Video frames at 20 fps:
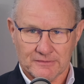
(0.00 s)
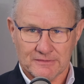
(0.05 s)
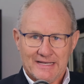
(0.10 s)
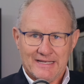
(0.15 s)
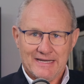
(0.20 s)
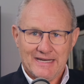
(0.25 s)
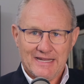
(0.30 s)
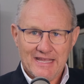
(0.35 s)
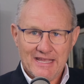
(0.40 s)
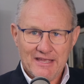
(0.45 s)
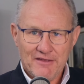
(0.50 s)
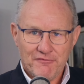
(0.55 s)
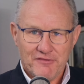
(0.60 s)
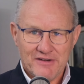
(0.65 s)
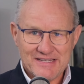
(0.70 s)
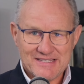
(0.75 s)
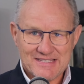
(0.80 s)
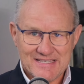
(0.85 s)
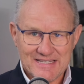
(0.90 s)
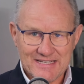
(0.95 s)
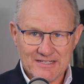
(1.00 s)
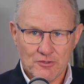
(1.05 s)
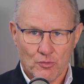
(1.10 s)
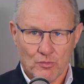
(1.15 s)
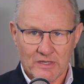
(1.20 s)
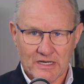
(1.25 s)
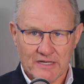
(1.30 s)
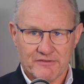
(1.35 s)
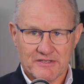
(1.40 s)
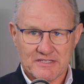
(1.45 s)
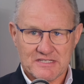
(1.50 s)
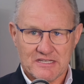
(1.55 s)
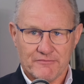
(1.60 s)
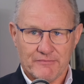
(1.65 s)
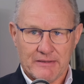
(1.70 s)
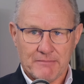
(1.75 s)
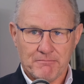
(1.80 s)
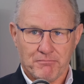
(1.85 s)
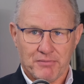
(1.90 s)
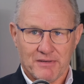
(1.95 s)
And every single one of us have
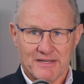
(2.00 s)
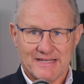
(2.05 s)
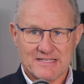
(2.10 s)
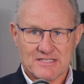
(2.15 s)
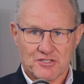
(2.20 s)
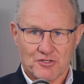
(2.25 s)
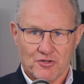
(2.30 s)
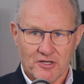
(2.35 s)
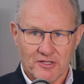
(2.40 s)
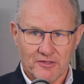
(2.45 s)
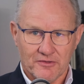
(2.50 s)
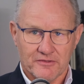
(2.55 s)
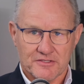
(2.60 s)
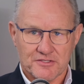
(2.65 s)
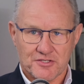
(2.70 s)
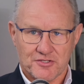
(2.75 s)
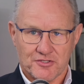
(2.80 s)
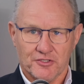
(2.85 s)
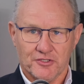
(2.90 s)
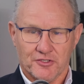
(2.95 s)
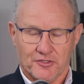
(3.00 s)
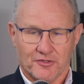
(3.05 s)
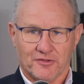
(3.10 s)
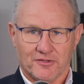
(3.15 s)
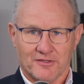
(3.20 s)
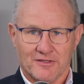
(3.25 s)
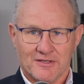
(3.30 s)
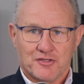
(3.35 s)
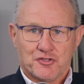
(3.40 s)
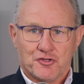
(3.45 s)
been placed on this earth